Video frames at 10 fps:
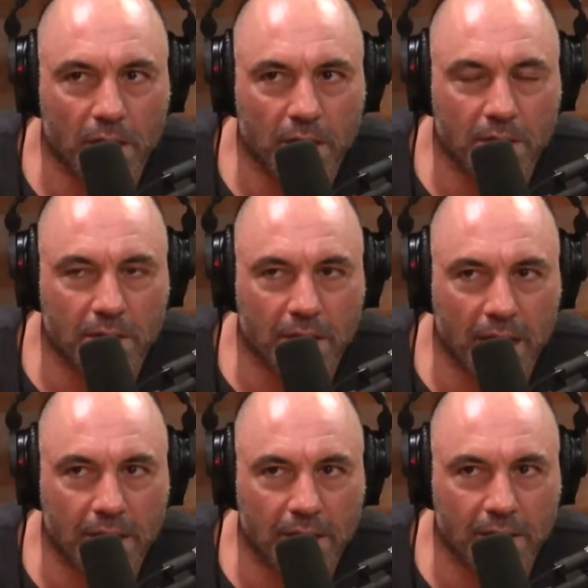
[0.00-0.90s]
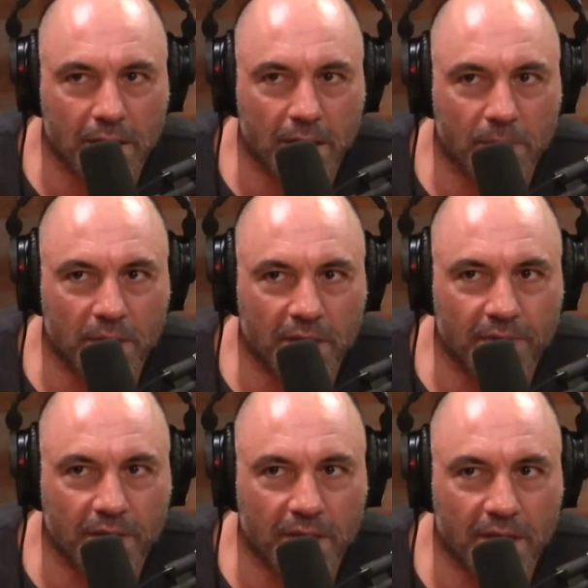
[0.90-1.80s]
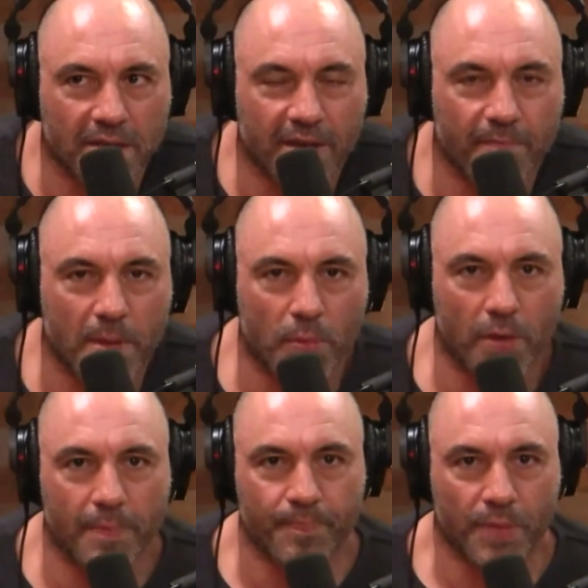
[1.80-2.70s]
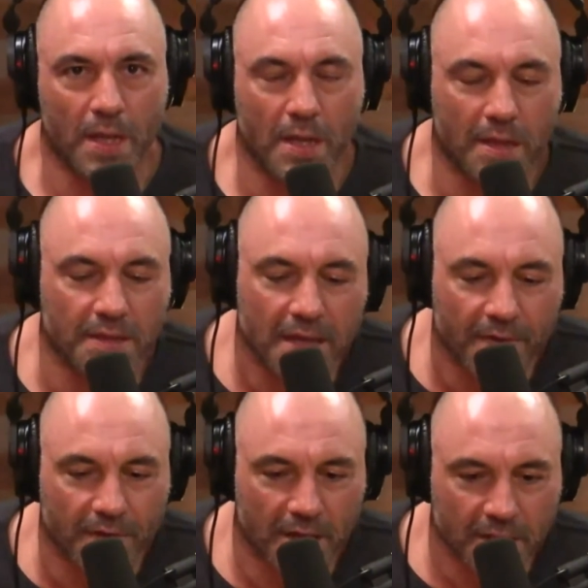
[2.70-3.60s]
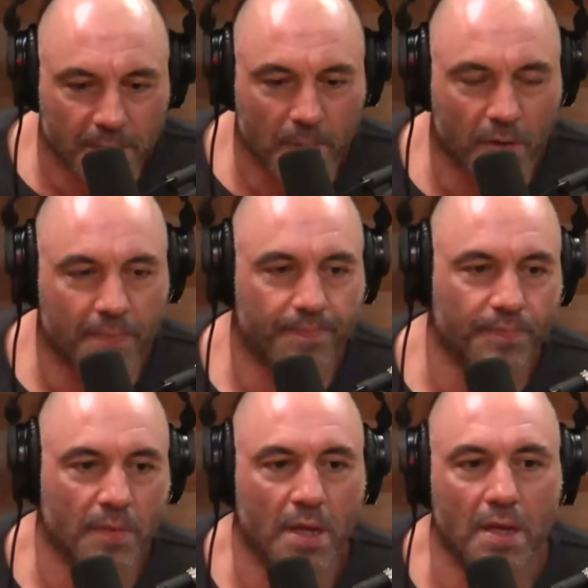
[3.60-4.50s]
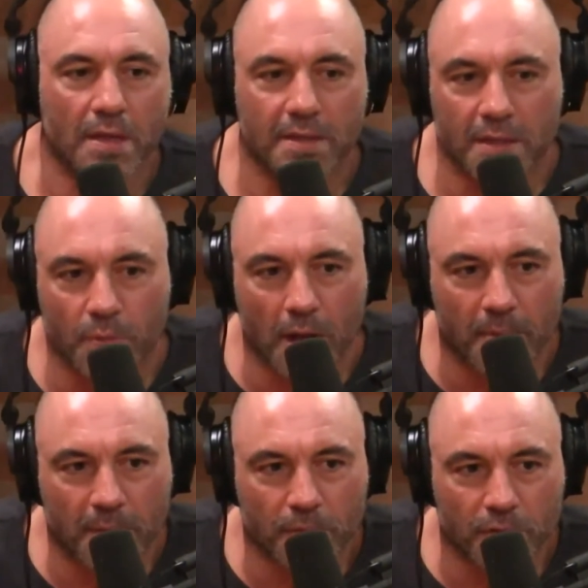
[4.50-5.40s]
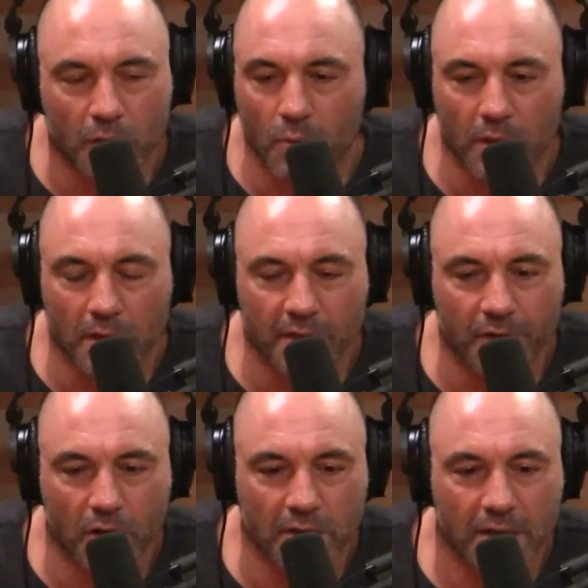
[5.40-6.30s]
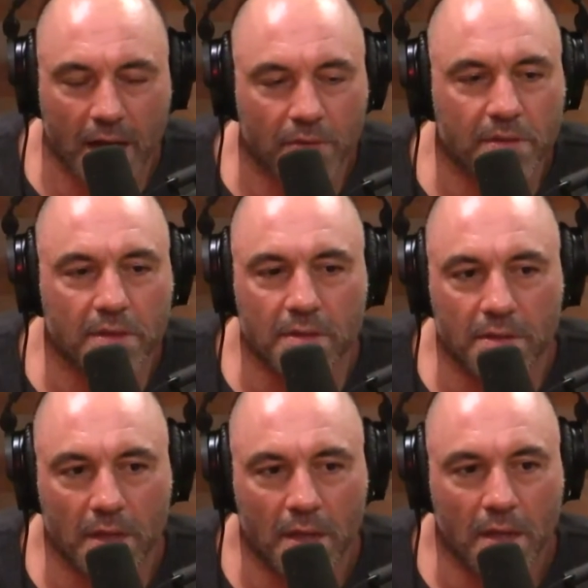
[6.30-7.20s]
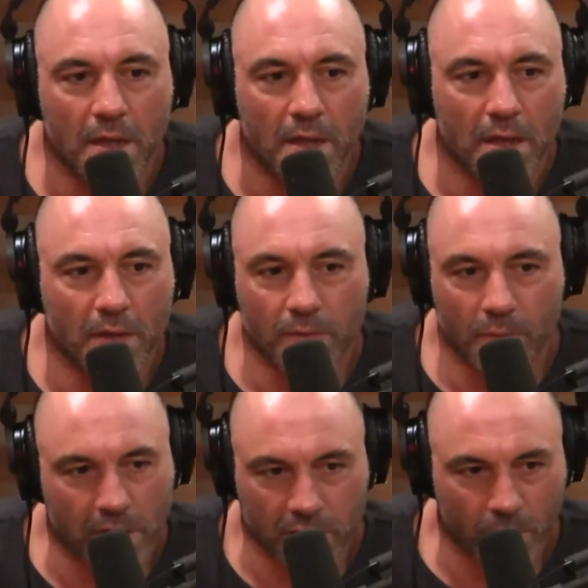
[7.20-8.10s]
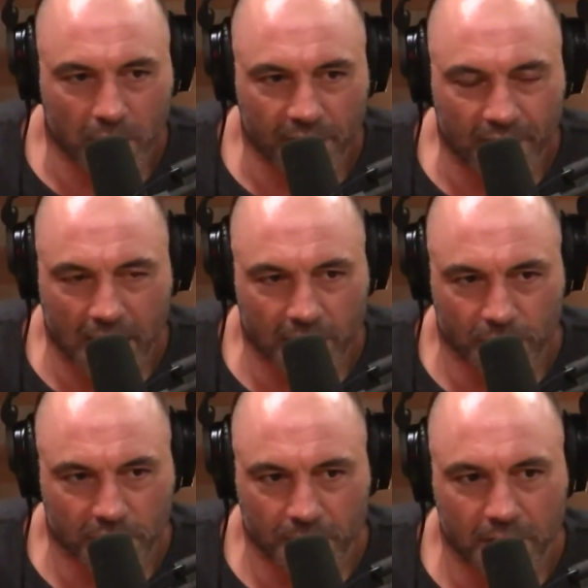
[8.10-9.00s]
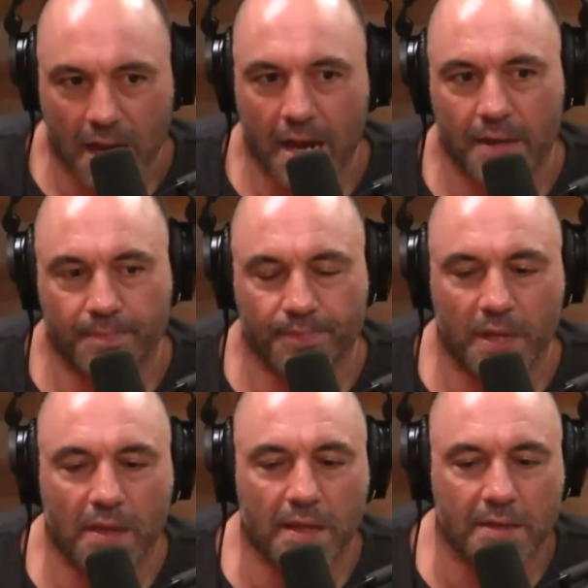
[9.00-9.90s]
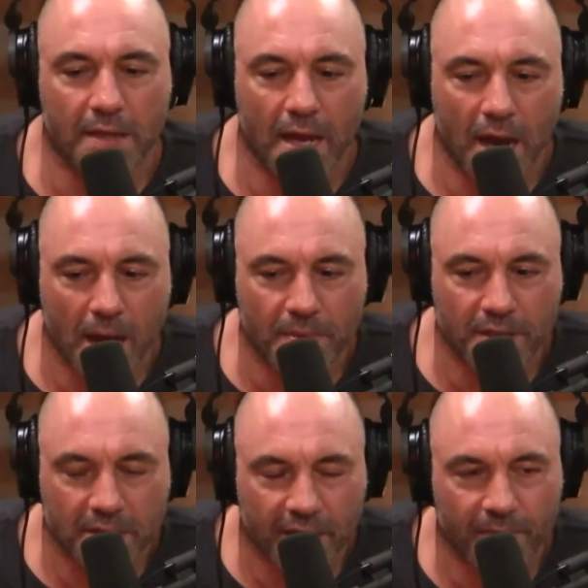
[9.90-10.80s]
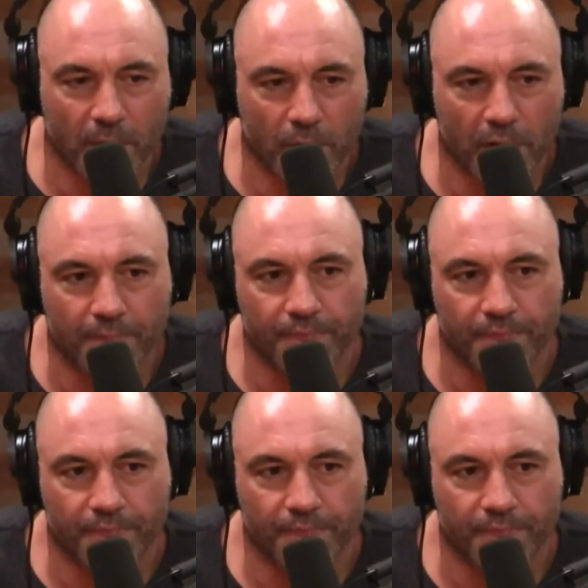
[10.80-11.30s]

He's a scientist, and he believes that things have memory. He thinks that everything has memory. He thinks that's why people don't want to live in haunted houses, don't want to live in a house where someone died. He thinks that objects have memory.